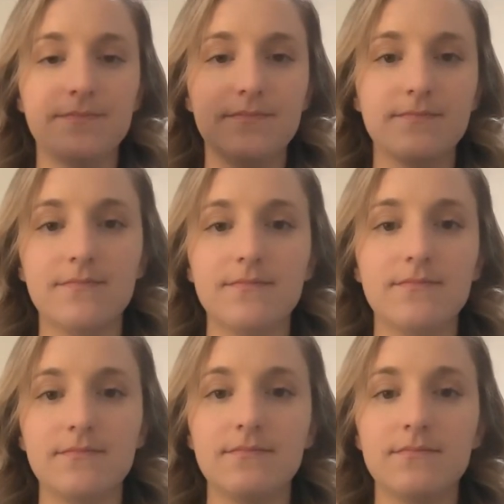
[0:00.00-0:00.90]

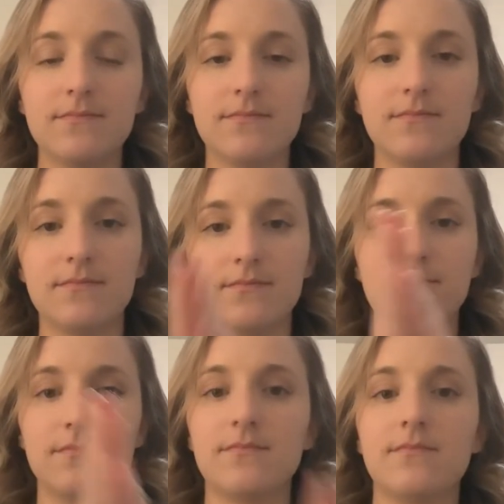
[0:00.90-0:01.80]

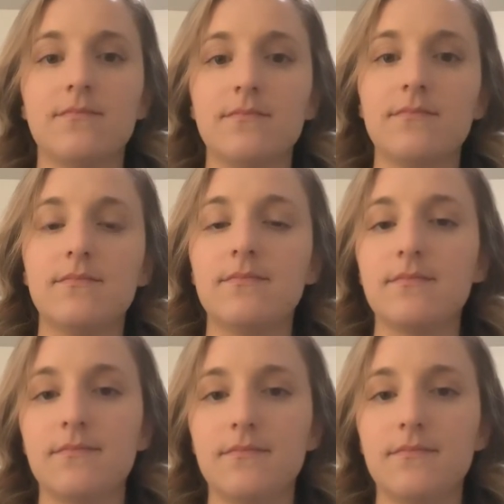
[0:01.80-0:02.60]
(no one is talking)